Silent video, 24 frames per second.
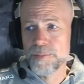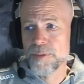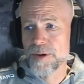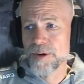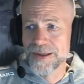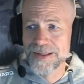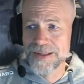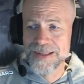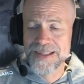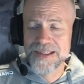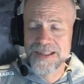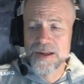
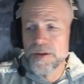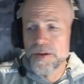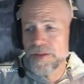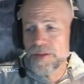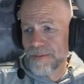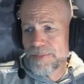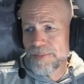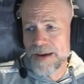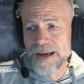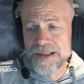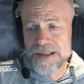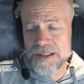Bringing this whole
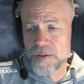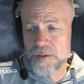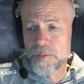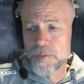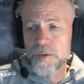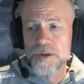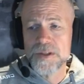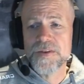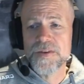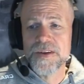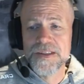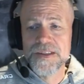thing back to the
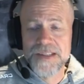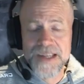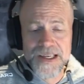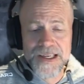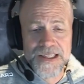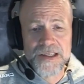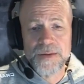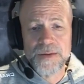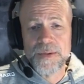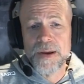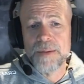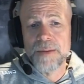Wardens feels like
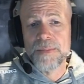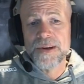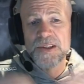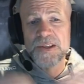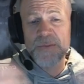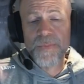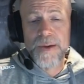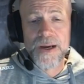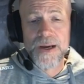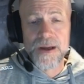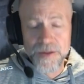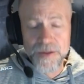it's going to be a much
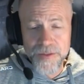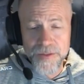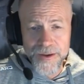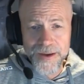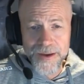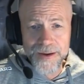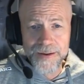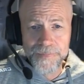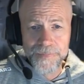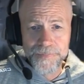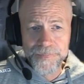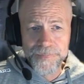bigger
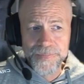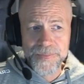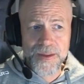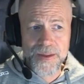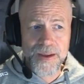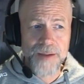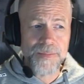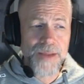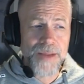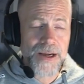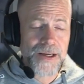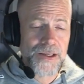thing.
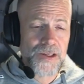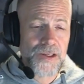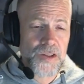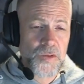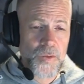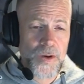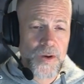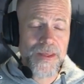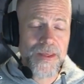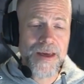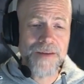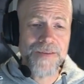I'm not going to
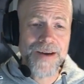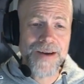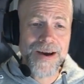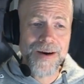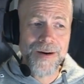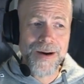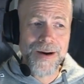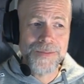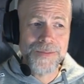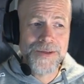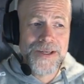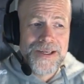swear that
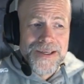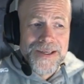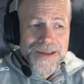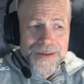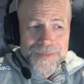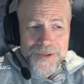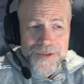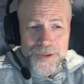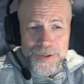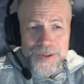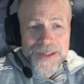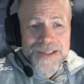vow.
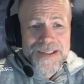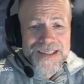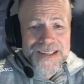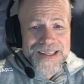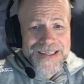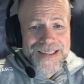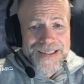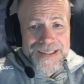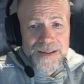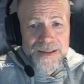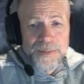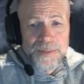I'm doing this thing
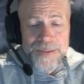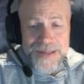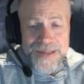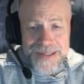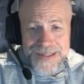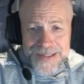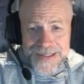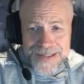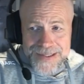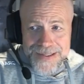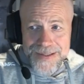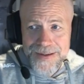in little
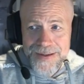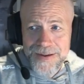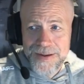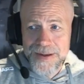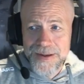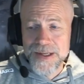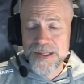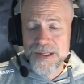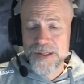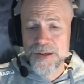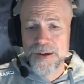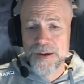pieces.
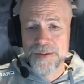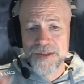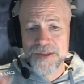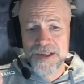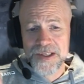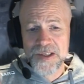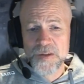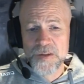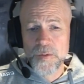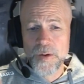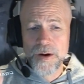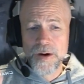So I'm
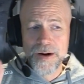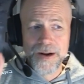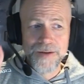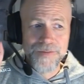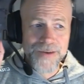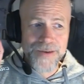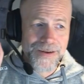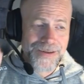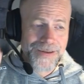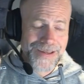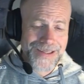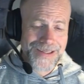just swearing a
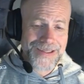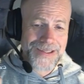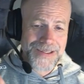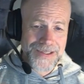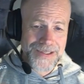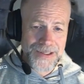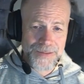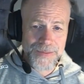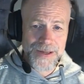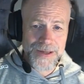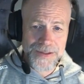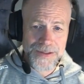vow to get this
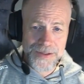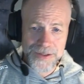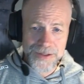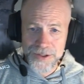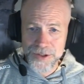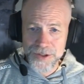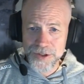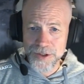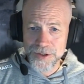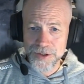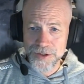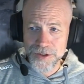thing back to the
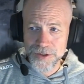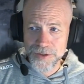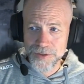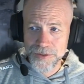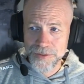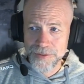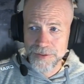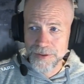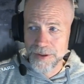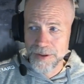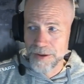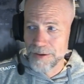church.
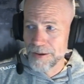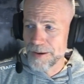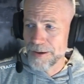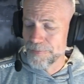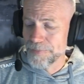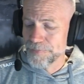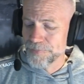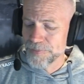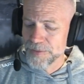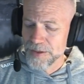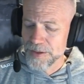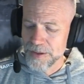All right?
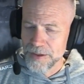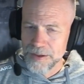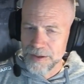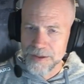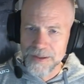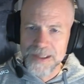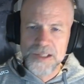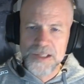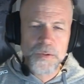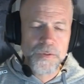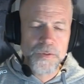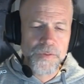
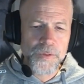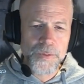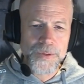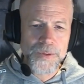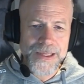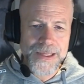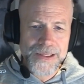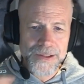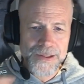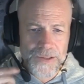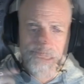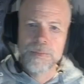Let's review what
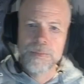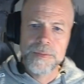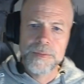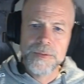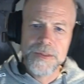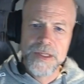that looks like.